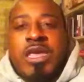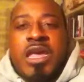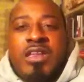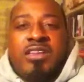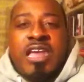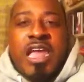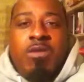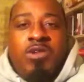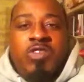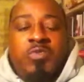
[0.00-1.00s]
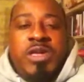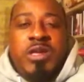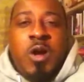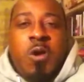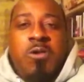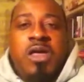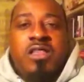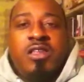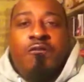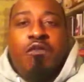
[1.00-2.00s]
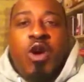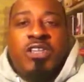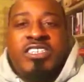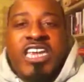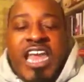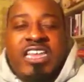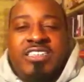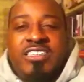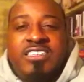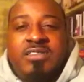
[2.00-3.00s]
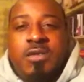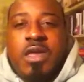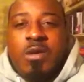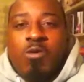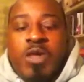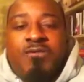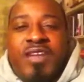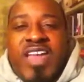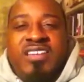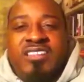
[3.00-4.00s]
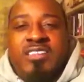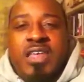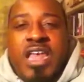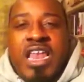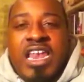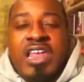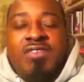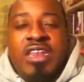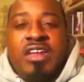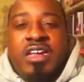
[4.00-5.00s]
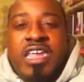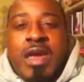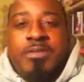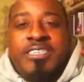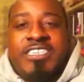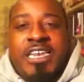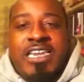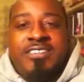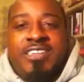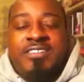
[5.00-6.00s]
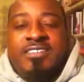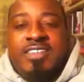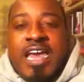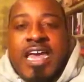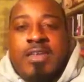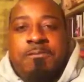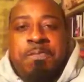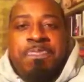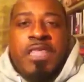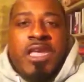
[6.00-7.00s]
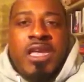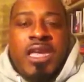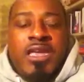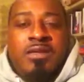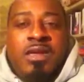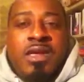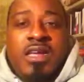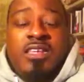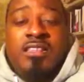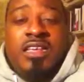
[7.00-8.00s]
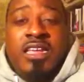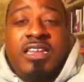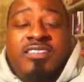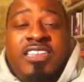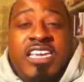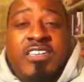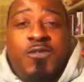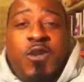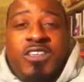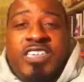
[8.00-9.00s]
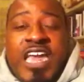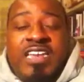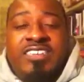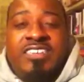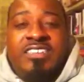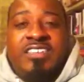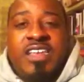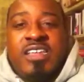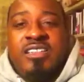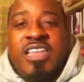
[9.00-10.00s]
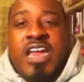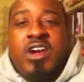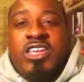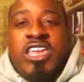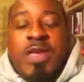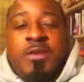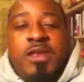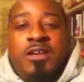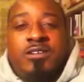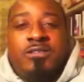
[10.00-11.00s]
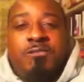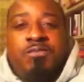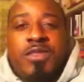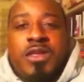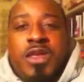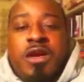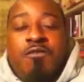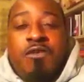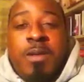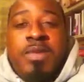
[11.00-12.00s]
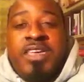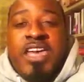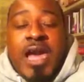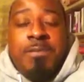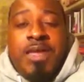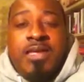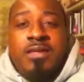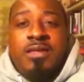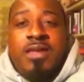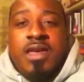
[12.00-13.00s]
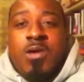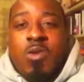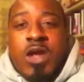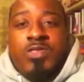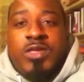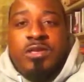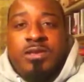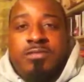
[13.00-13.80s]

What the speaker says: And today I want to speak on the 4 challenges we face living in a capitalistic society. And it is these 4 challenges that are keeping us from becoming wealthy,